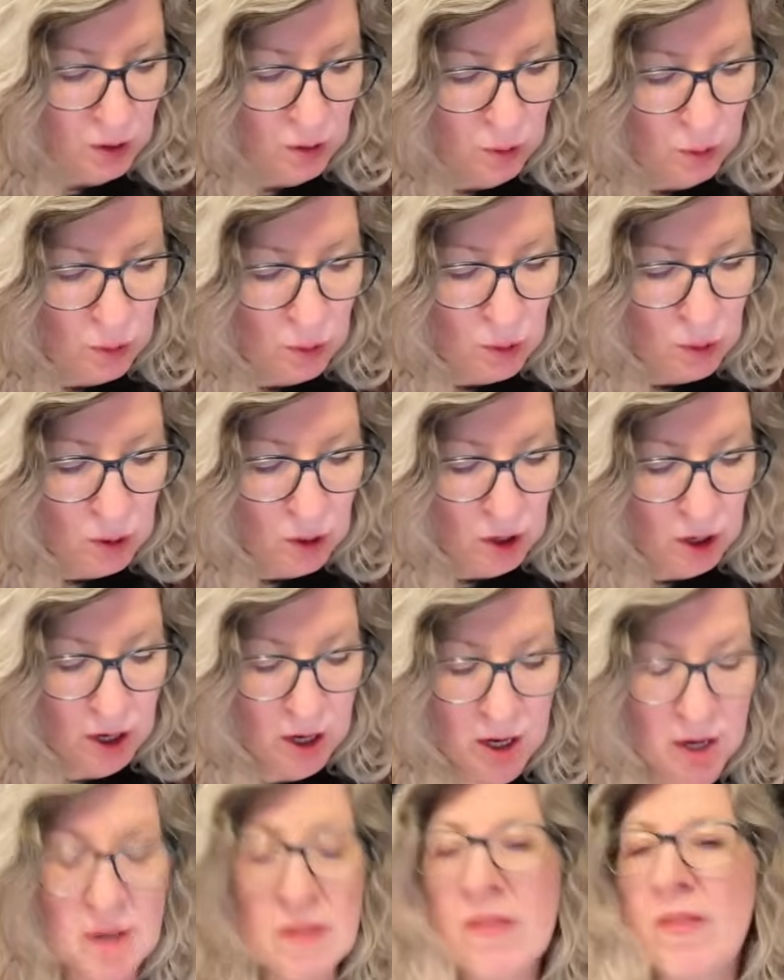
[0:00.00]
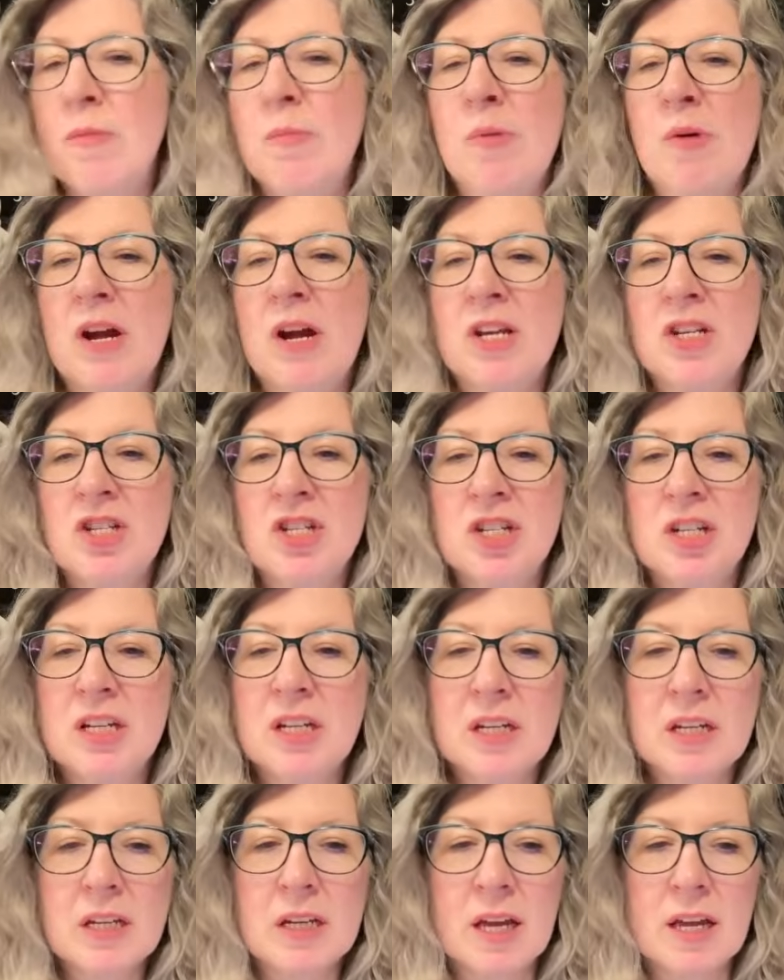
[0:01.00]
Or the brush
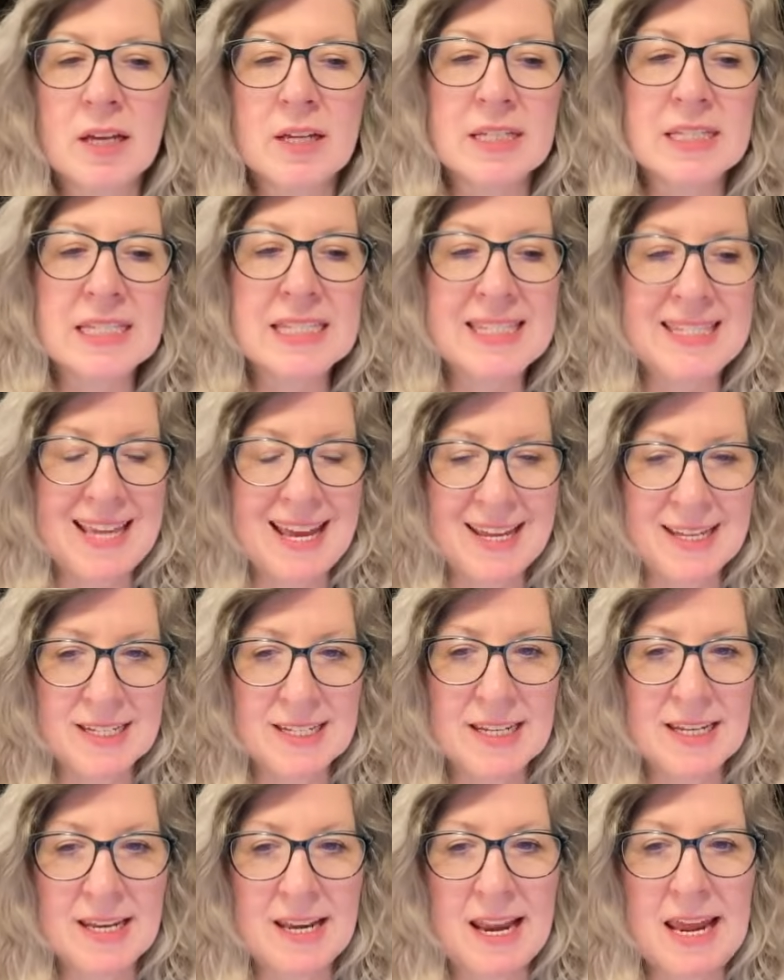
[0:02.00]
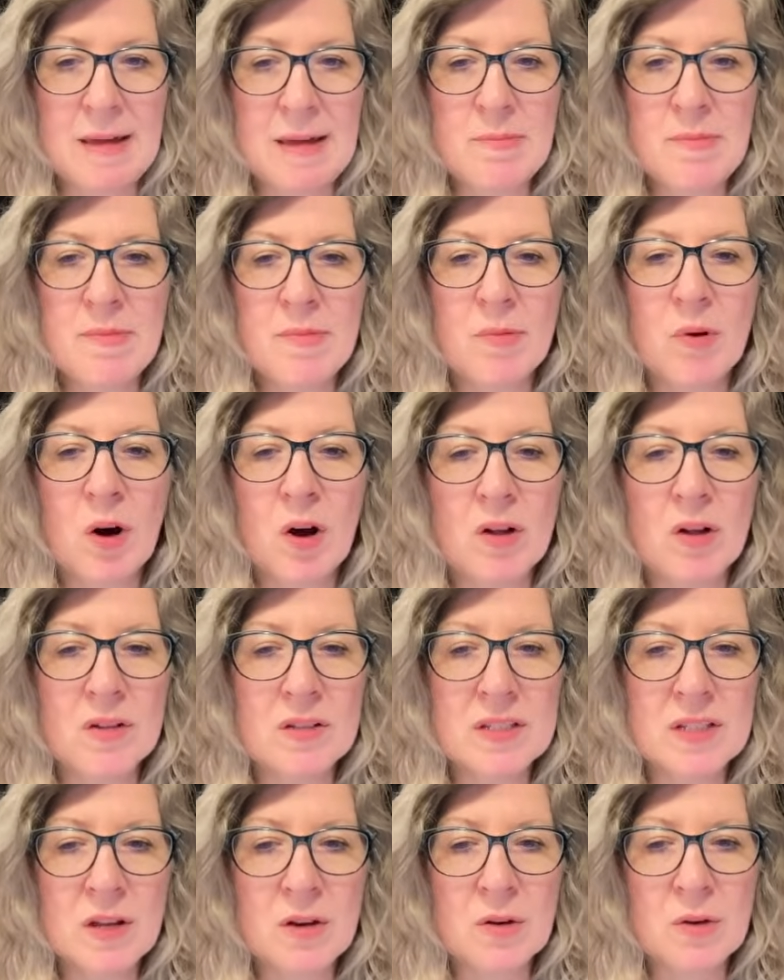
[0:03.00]
set name
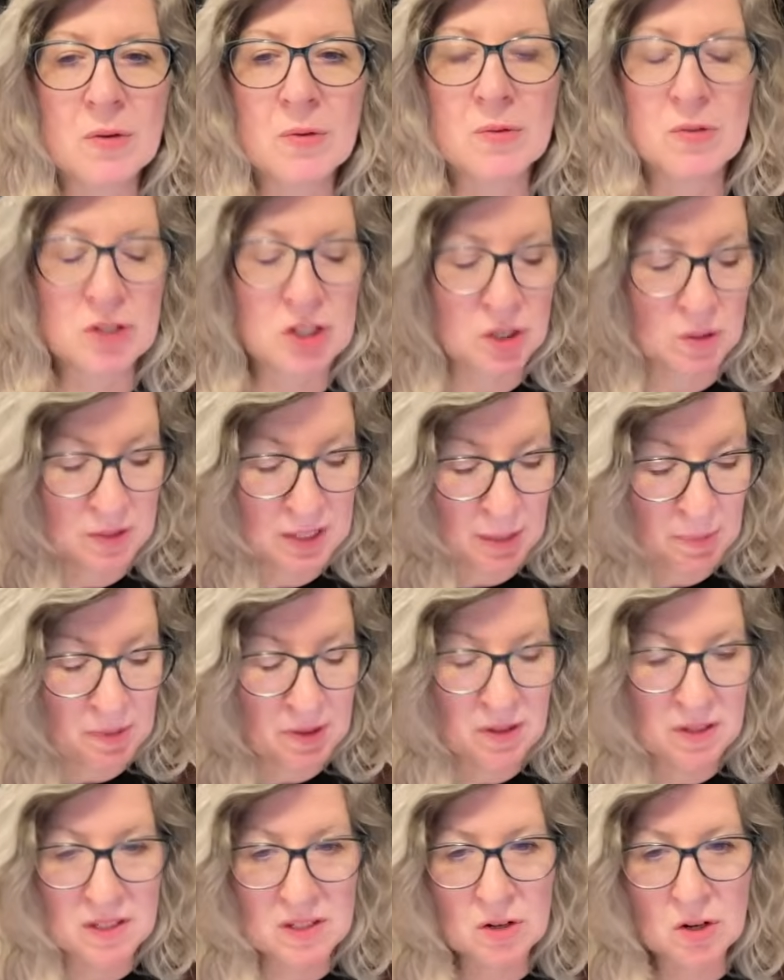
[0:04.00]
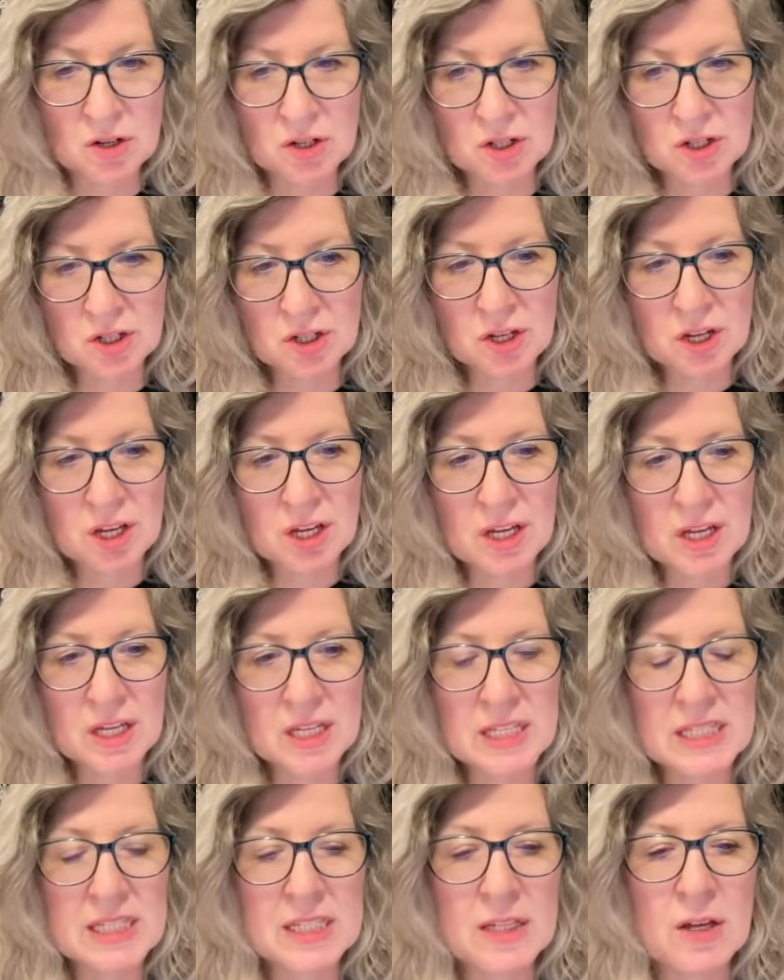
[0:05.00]
also shows up in the search.
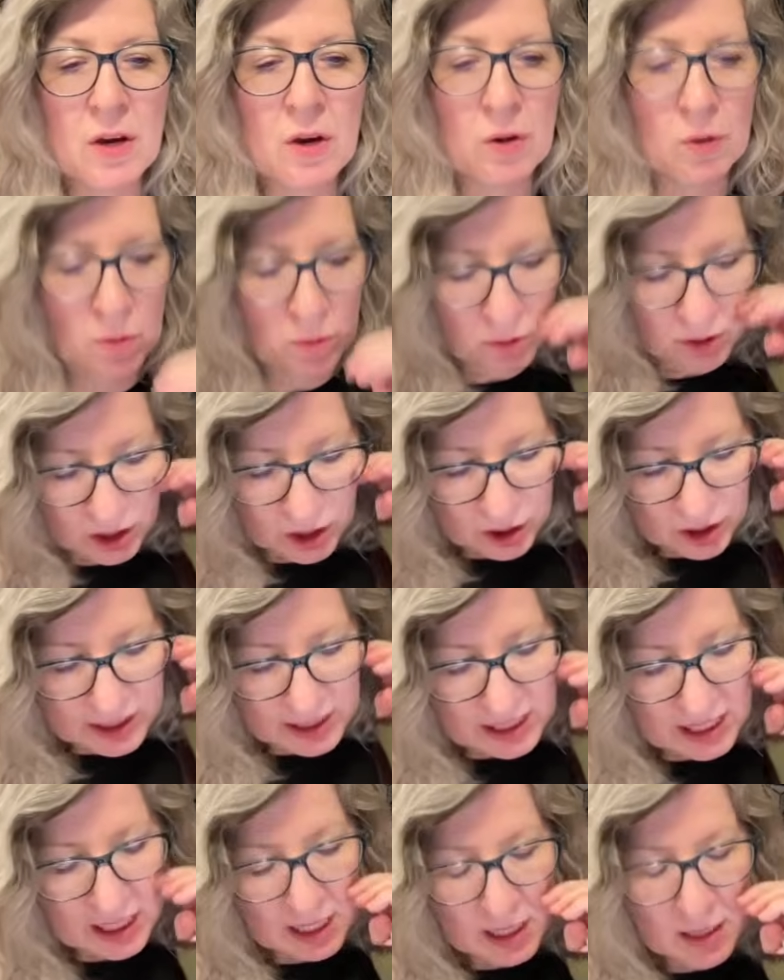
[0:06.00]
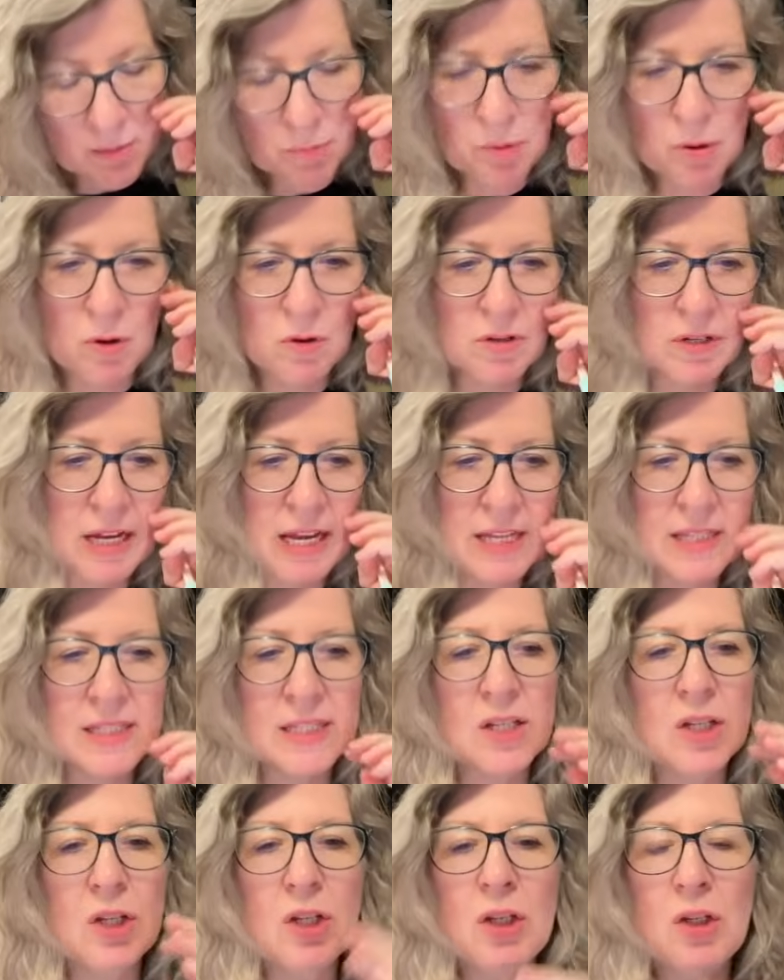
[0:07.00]
So you'll see Procreate's
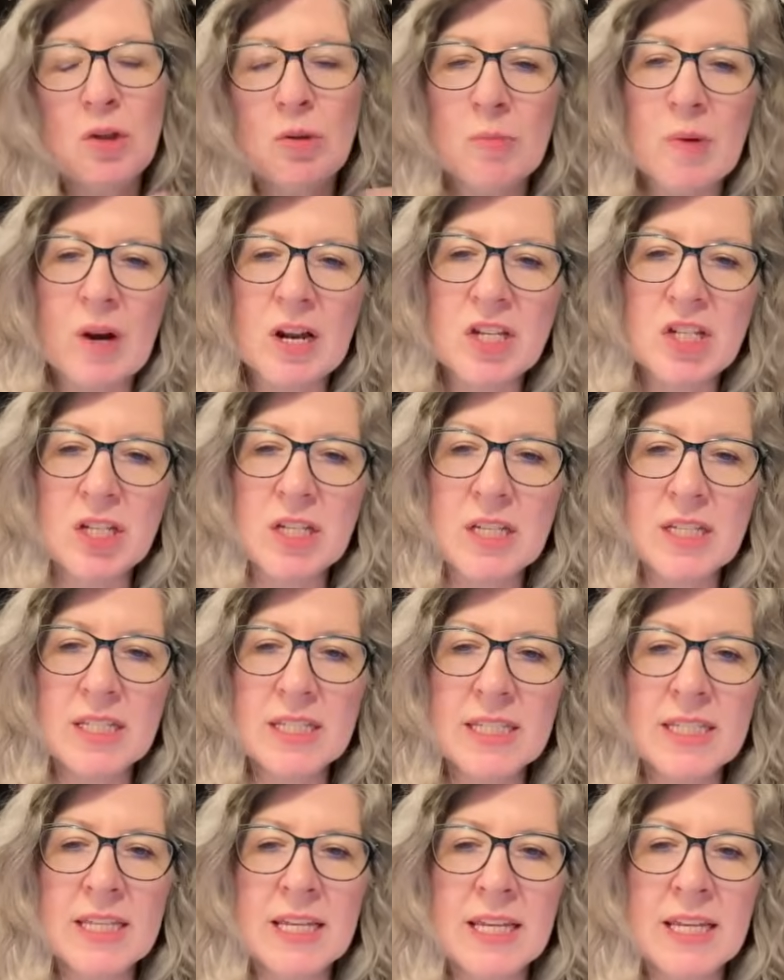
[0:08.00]
new brushes.